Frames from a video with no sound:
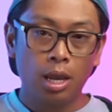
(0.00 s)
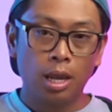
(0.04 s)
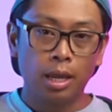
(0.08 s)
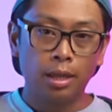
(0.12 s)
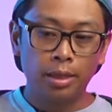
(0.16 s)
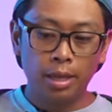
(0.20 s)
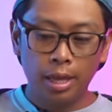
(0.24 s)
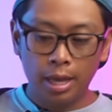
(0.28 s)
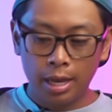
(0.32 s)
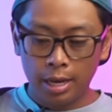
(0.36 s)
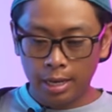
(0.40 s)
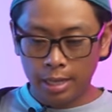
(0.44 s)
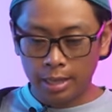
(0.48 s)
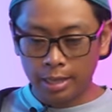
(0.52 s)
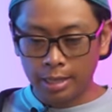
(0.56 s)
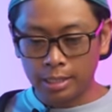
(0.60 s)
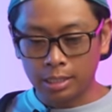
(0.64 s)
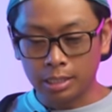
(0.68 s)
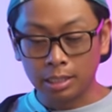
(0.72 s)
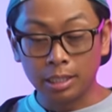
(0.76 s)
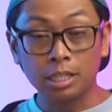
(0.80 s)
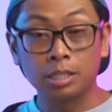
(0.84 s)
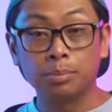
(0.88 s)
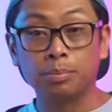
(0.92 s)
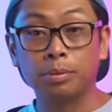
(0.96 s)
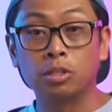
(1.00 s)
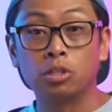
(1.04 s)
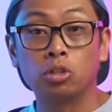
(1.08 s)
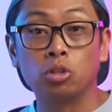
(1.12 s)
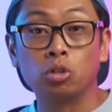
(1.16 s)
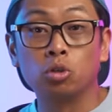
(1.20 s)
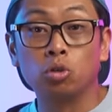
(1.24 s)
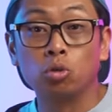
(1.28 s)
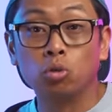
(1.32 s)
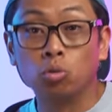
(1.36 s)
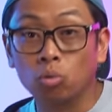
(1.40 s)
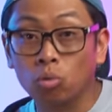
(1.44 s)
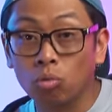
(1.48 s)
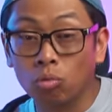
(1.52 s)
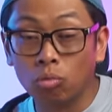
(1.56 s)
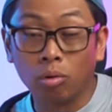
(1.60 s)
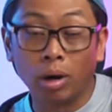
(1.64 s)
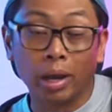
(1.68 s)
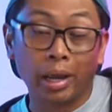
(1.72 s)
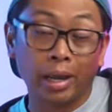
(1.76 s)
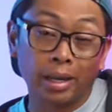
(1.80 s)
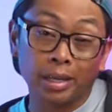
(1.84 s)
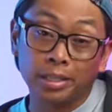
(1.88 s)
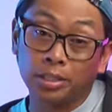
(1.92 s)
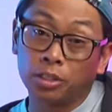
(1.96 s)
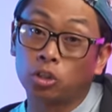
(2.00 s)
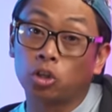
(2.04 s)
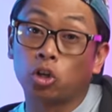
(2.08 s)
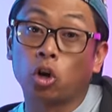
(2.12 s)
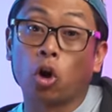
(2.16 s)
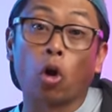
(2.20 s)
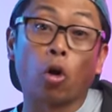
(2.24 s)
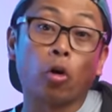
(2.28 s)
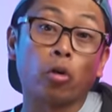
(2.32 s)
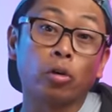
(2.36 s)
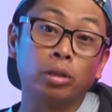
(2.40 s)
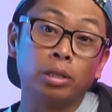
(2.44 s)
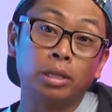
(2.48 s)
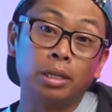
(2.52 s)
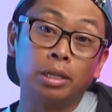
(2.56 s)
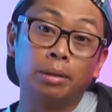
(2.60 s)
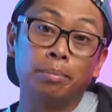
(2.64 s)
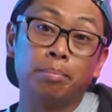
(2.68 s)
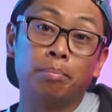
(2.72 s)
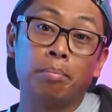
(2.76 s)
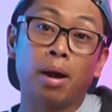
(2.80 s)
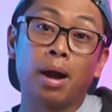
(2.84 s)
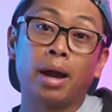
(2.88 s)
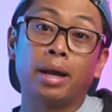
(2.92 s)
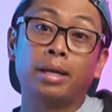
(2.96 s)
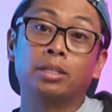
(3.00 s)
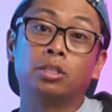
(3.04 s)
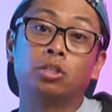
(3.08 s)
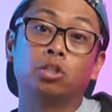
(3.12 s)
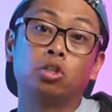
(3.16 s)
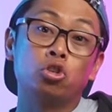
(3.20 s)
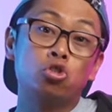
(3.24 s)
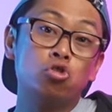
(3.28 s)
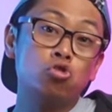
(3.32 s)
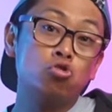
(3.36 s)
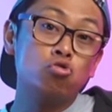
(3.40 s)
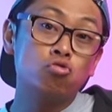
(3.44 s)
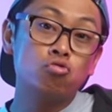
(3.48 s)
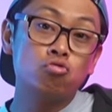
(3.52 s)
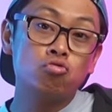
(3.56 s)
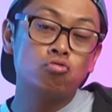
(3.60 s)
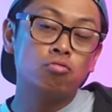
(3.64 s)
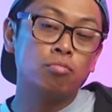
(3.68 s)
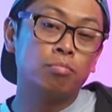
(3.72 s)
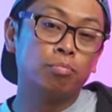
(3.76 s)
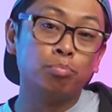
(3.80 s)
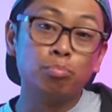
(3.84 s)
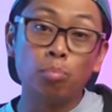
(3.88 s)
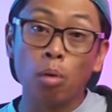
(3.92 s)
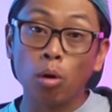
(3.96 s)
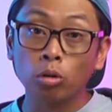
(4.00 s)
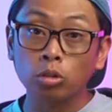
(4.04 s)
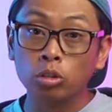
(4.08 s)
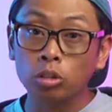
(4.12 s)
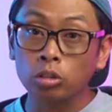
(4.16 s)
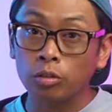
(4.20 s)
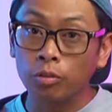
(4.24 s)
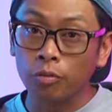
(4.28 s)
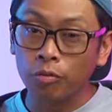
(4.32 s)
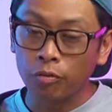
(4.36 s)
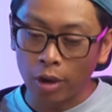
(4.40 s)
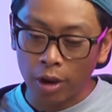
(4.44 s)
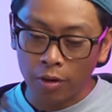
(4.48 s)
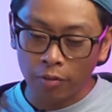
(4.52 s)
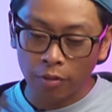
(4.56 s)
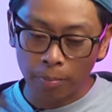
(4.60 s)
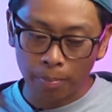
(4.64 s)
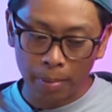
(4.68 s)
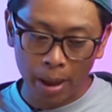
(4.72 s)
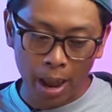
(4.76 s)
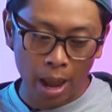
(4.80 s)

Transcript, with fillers: And then this leads me to, I guess, currently my two most favorite